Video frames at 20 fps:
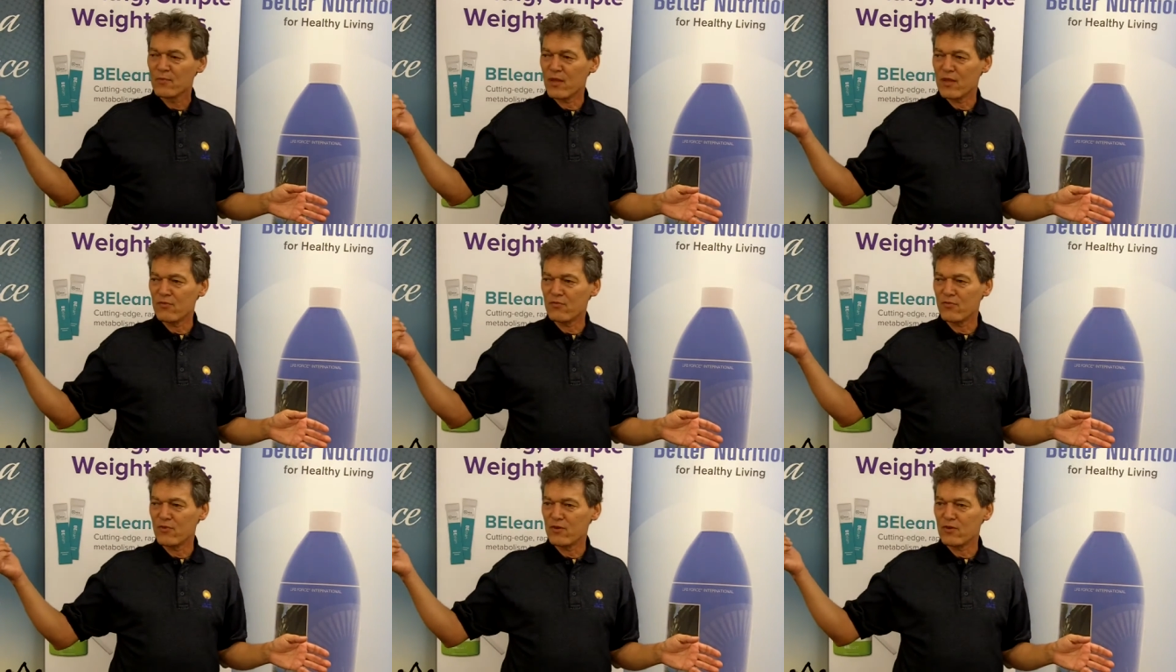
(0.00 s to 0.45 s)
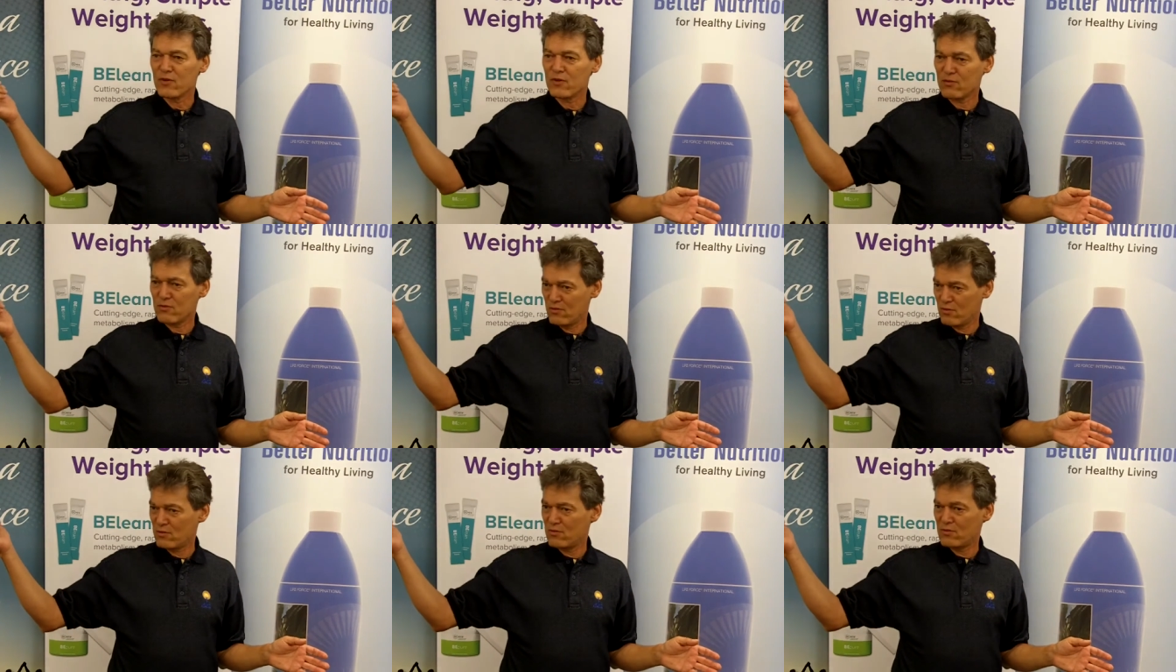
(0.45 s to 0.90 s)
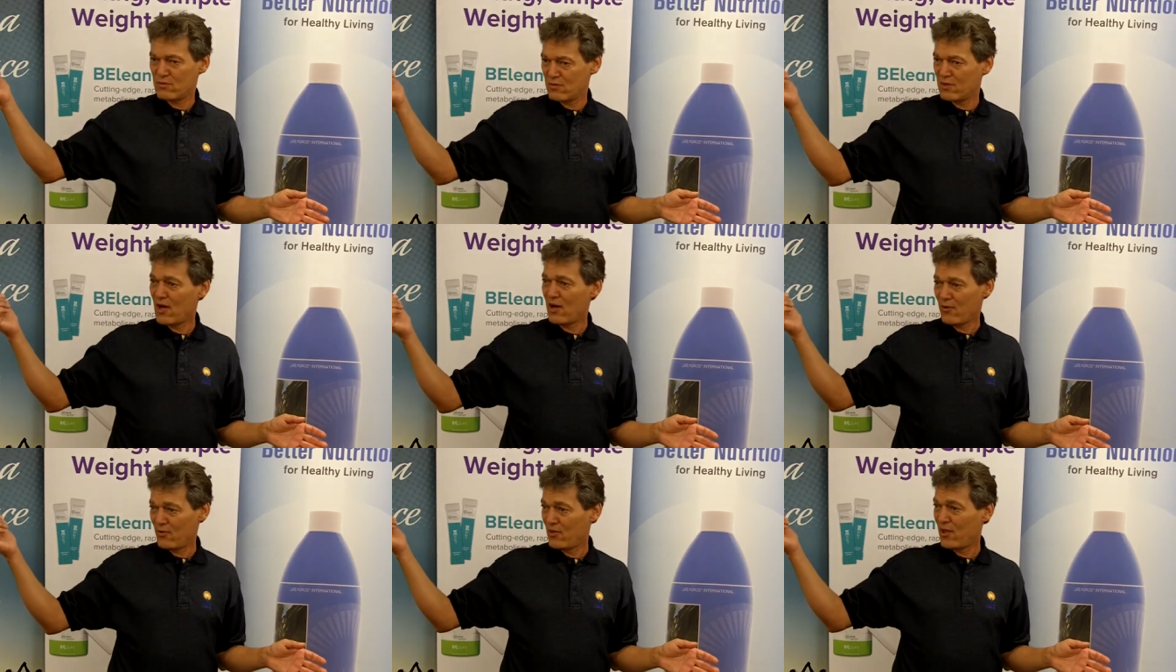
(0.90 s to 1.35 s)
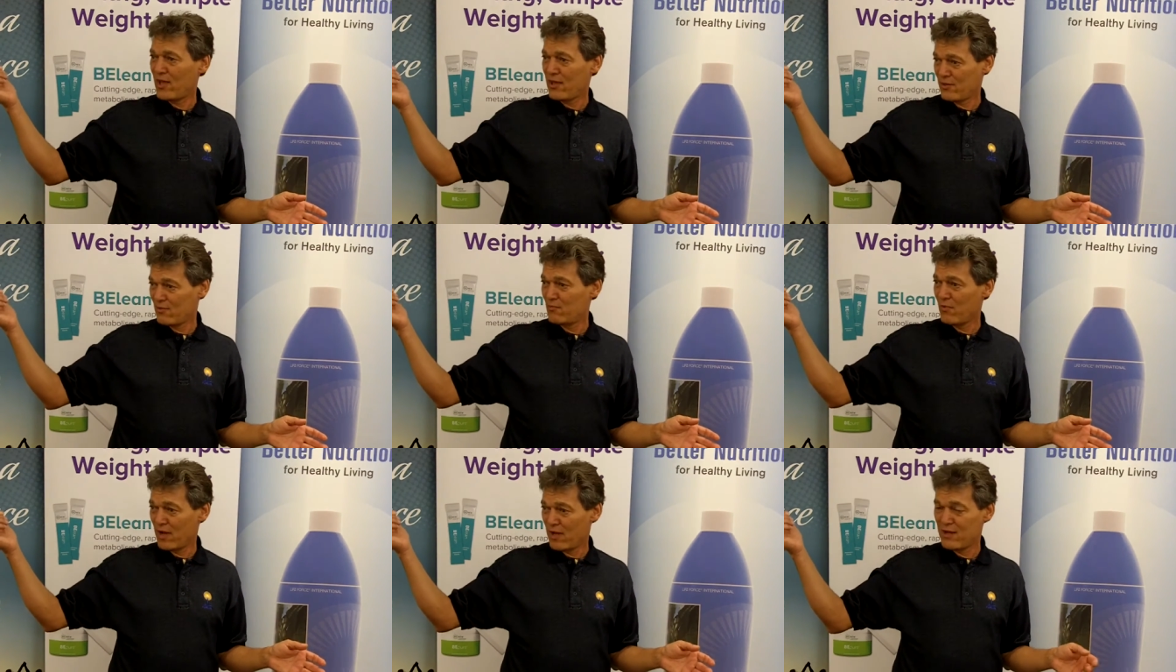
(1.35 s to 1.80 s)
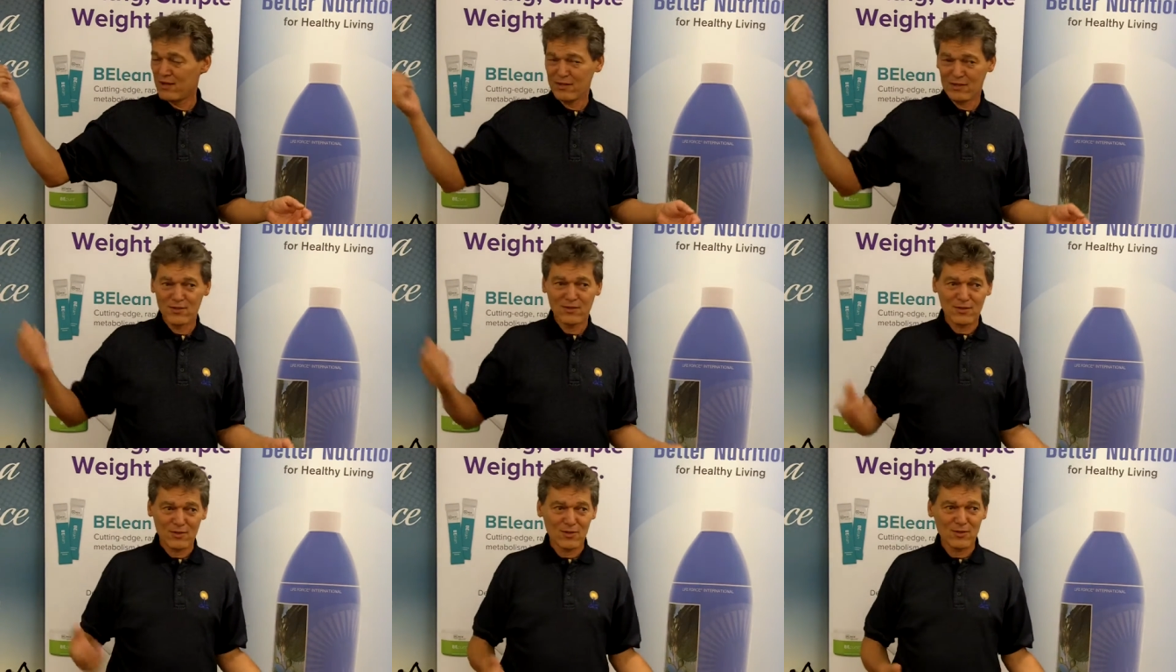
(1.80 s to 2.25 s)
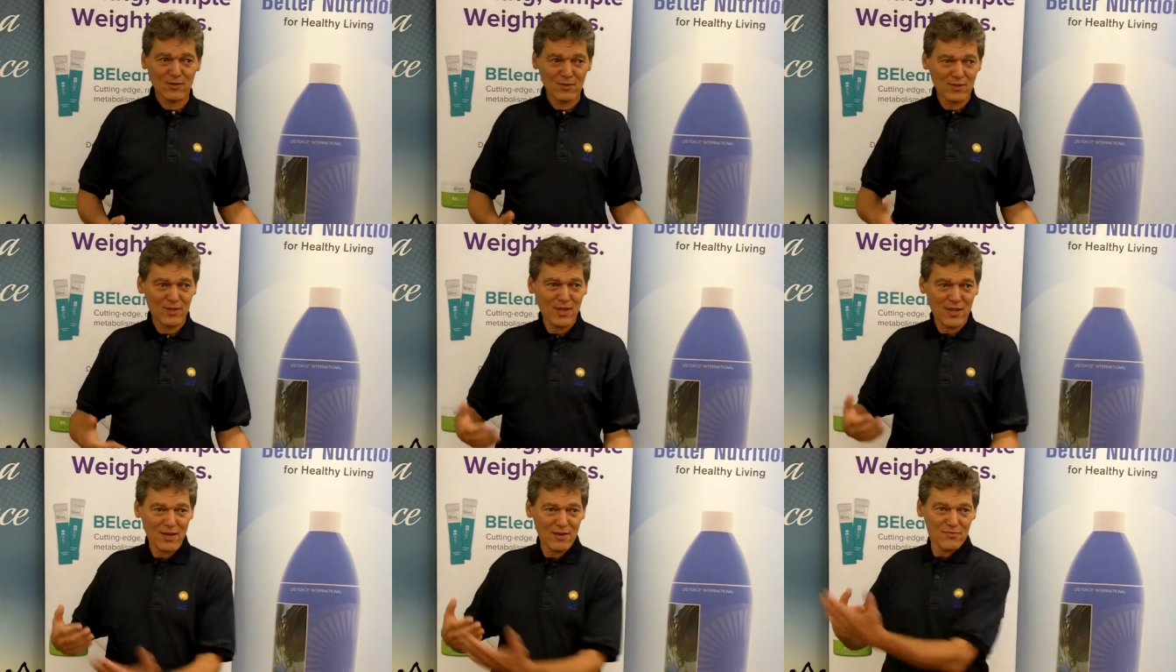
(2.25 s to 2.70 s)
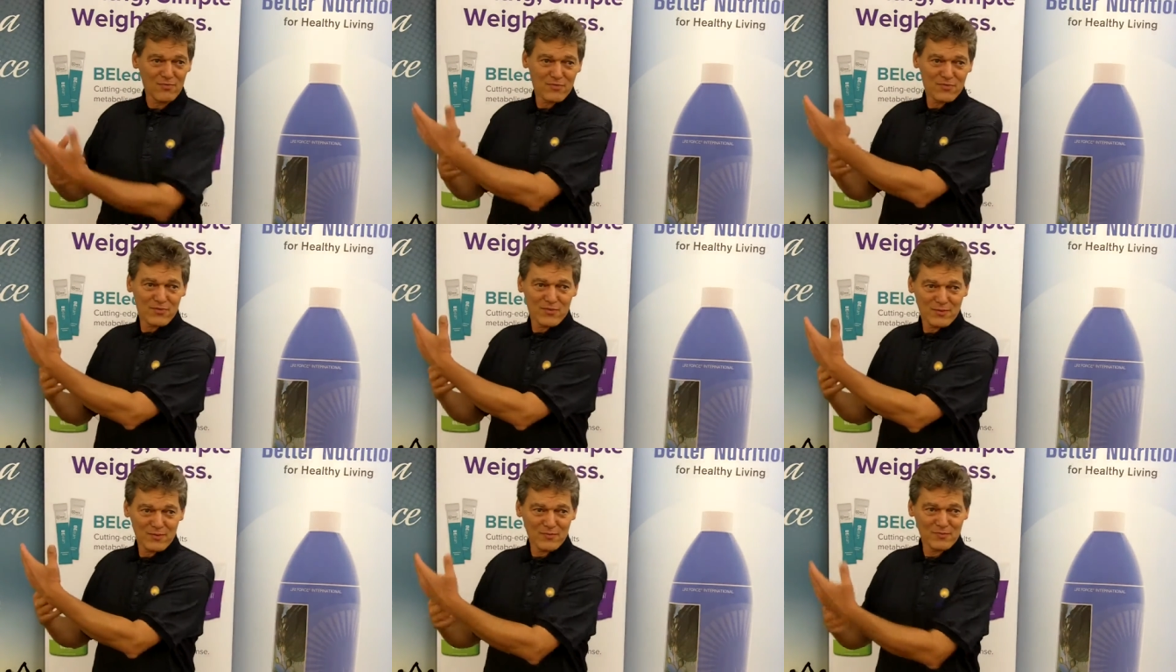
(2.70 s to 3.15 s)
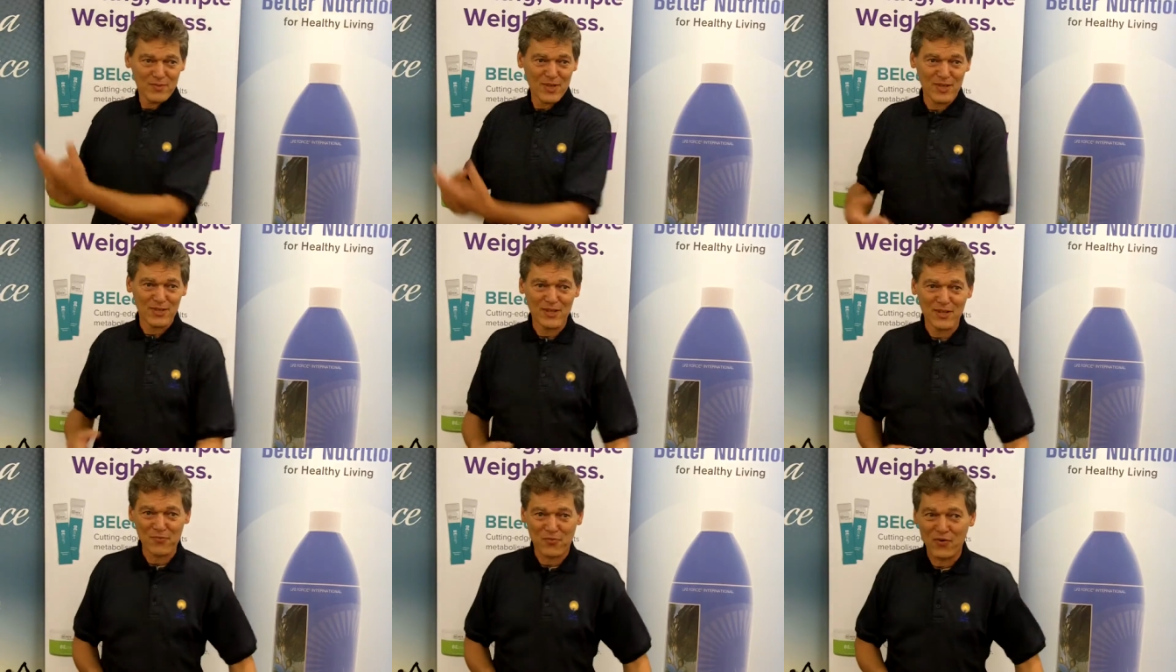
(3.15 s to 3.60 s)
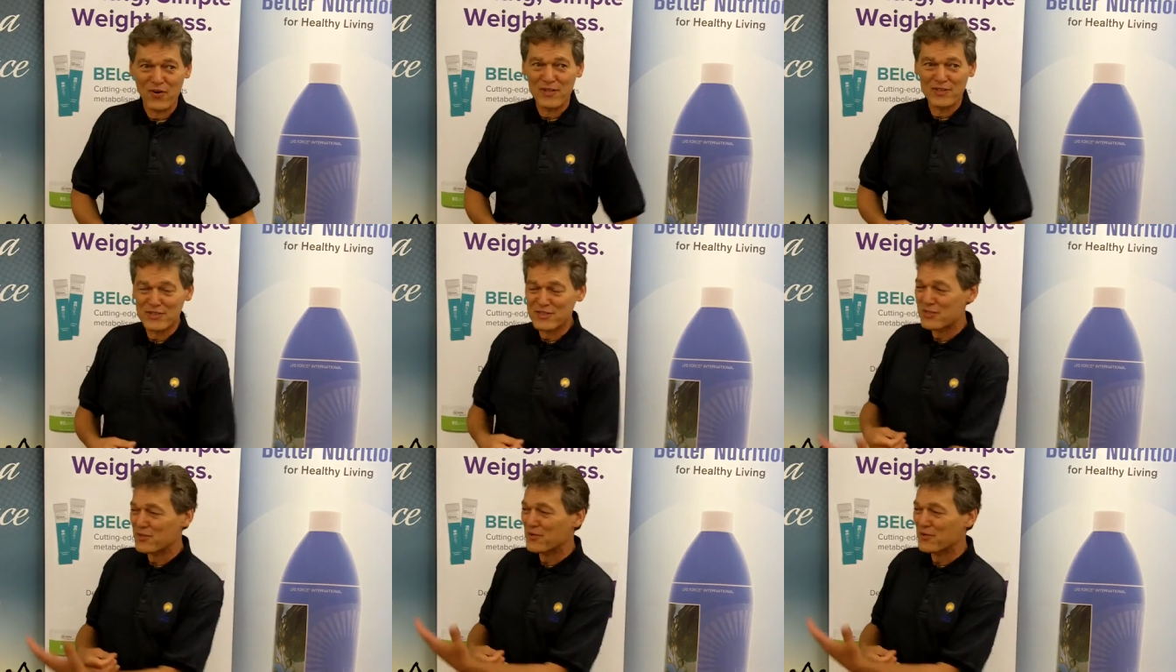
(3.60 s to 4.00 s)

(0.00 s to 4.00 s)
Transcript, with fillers: if you go that way, you could have a different